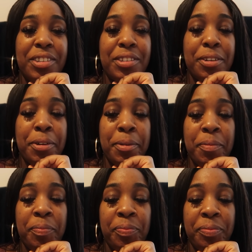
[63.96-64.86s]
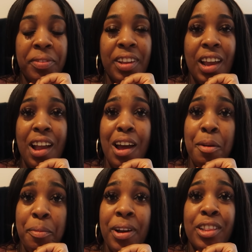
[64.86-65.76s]
So I
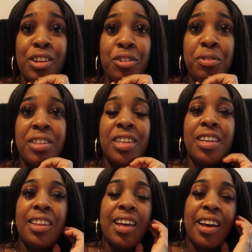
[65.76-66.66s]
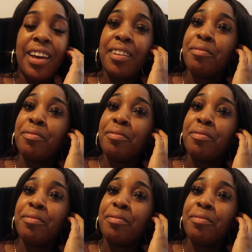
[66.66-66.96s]
gotta break the news to Eli